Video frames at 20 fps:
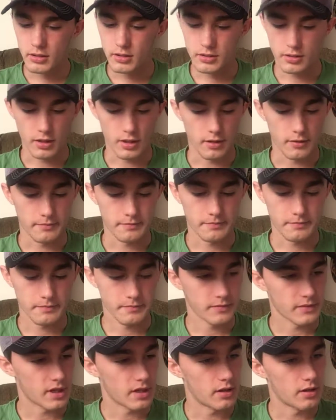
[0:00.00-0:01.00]
So
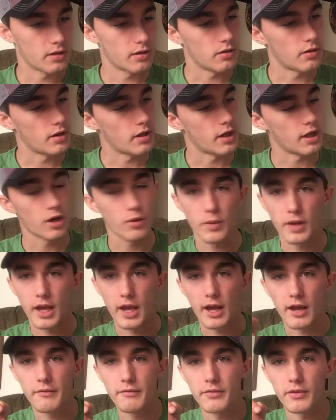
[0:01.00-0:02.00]
here we
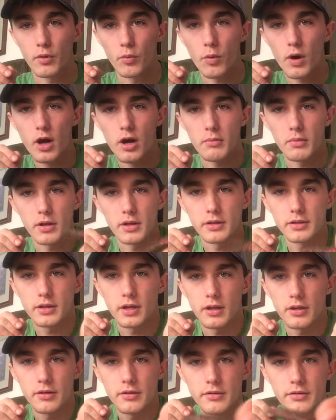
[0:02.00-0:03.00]
have the watermelon
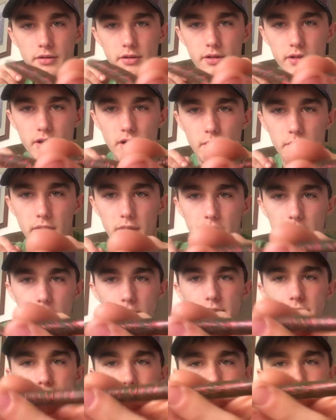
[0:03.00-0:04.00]
colored yum
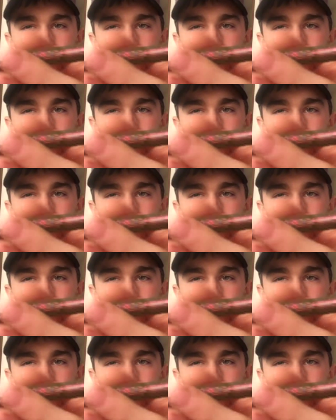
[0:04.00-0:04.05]
dingers.